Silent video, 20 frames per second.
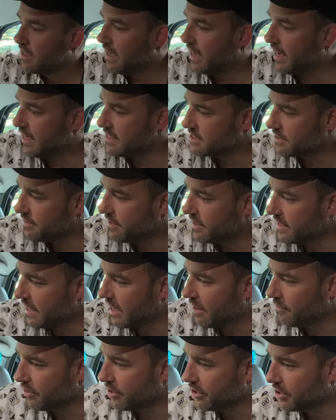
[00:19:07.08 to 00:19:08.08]
that's all right.
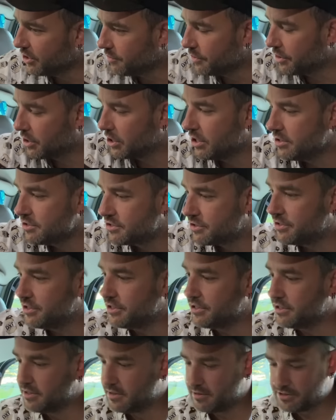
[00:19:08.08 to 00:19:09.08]
Now we're closer
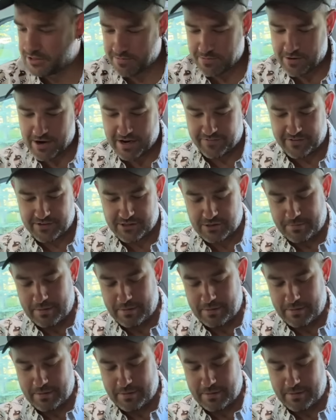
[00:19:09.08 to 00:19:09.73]
to breakfast,